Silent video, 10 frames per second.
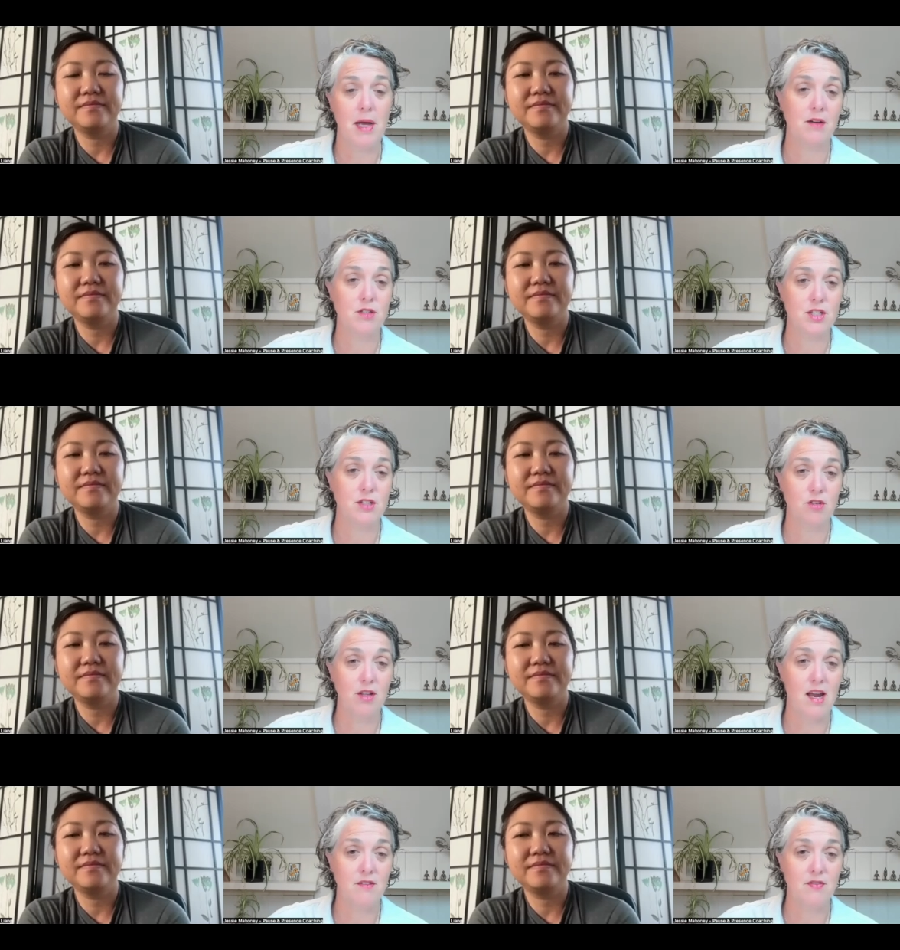Speaker 1: patterns in your
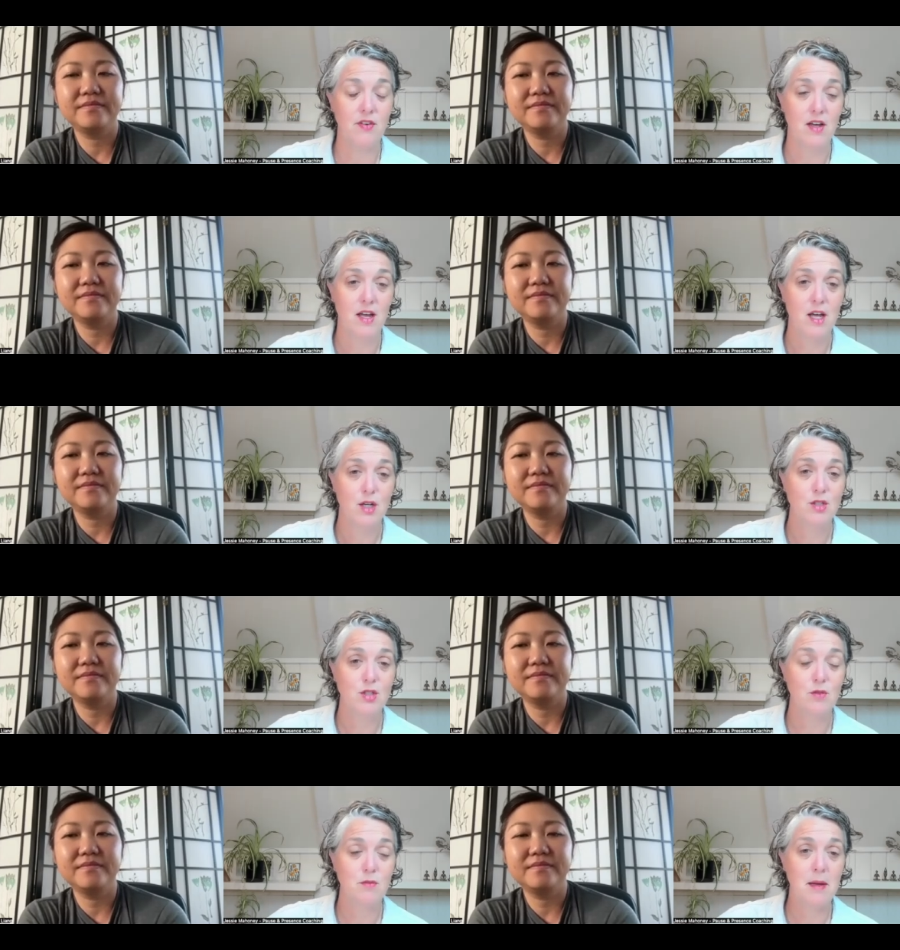life.
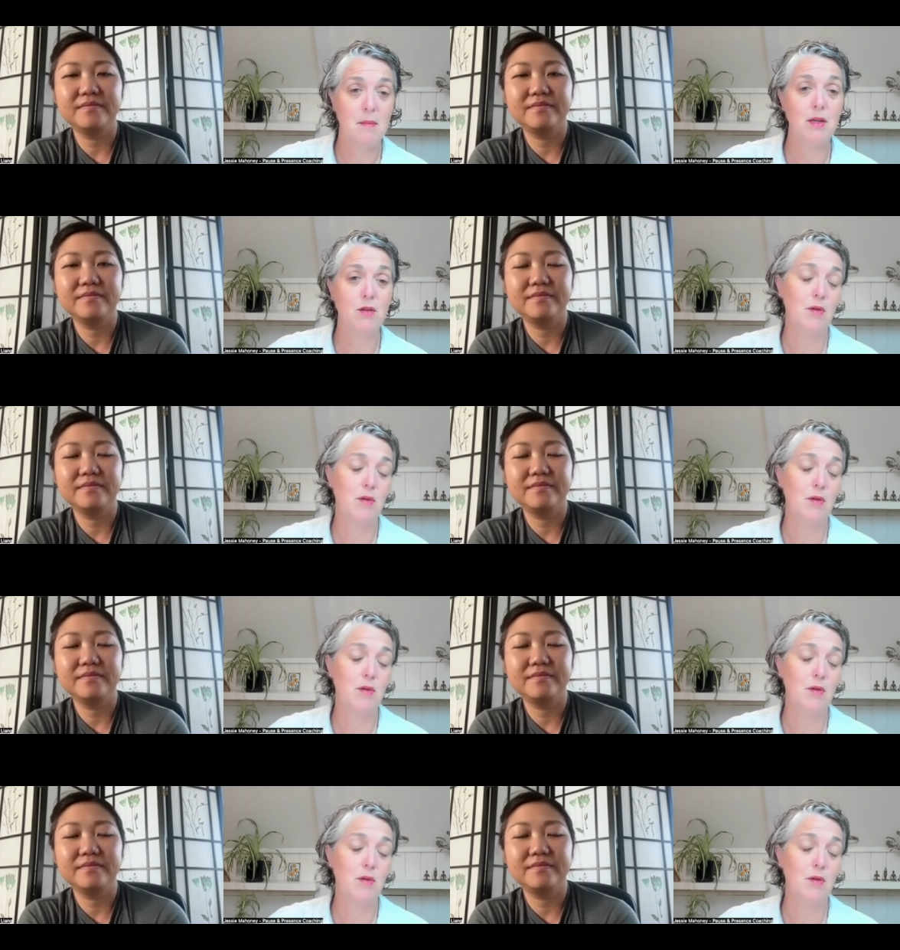So maybe you're